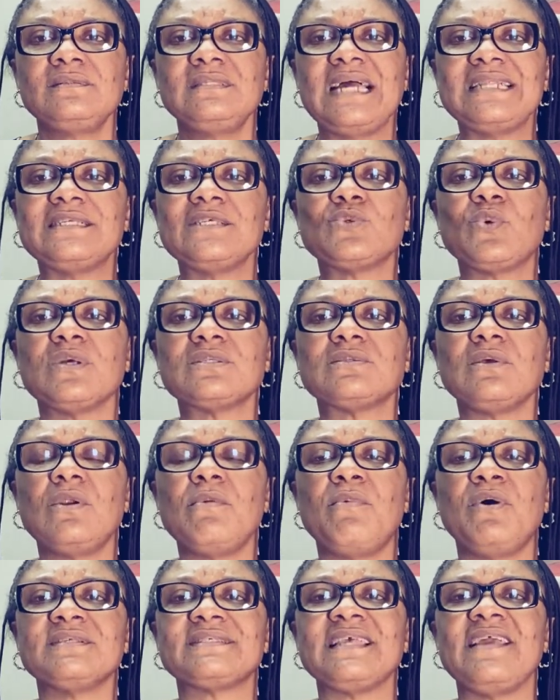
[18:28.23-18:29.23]
That is what
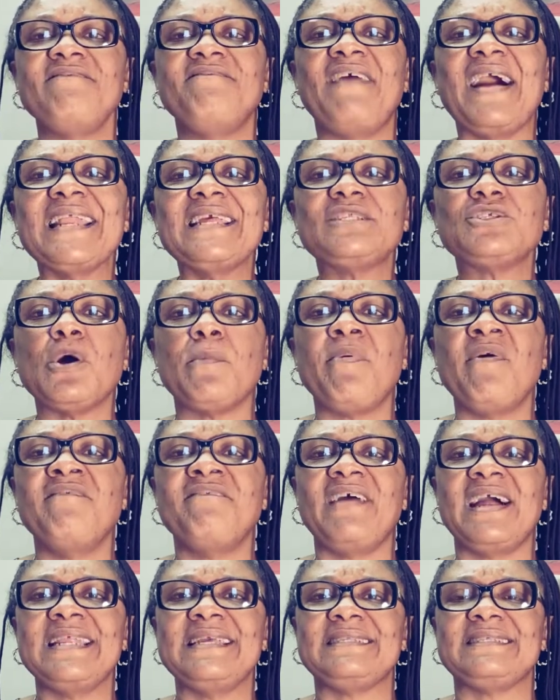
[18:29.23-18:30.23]
Solomon said, vanity
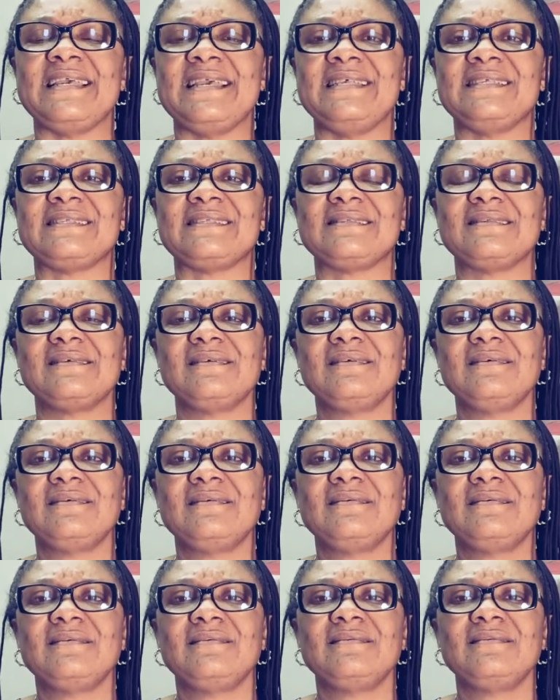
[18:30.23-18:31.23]
upon vanities.
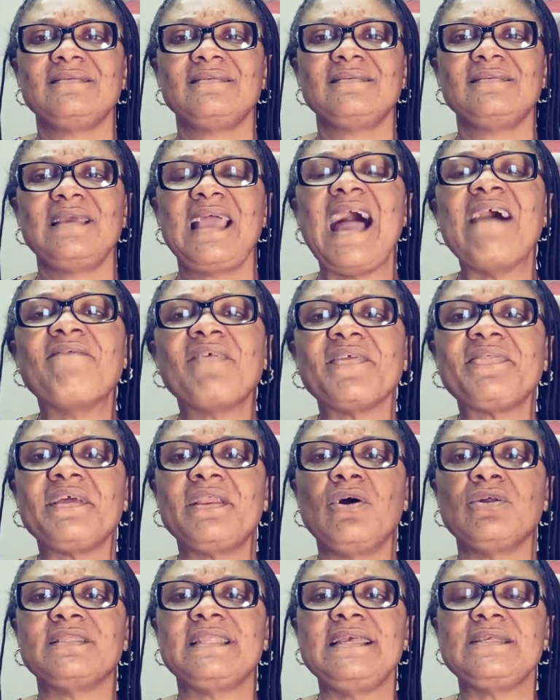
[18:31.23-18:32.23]

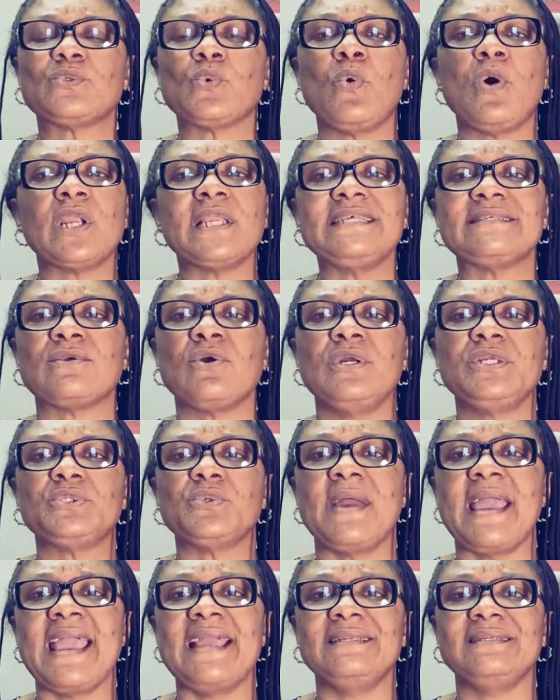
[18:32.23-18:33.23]
Everything on this world is going
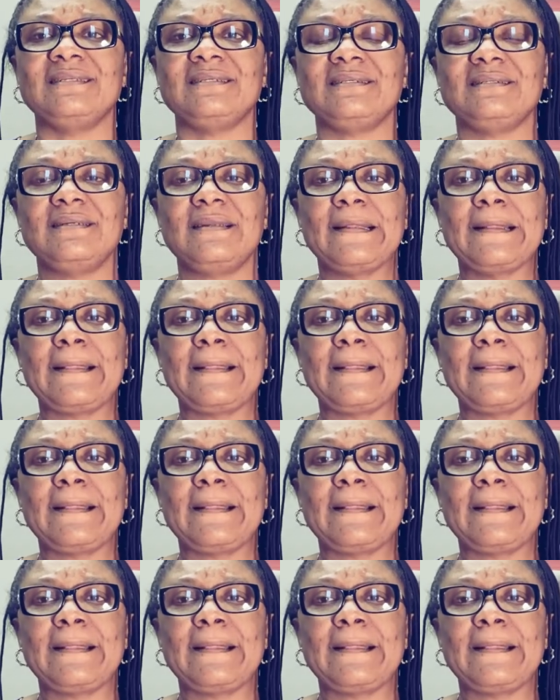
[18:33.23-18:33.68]
to end.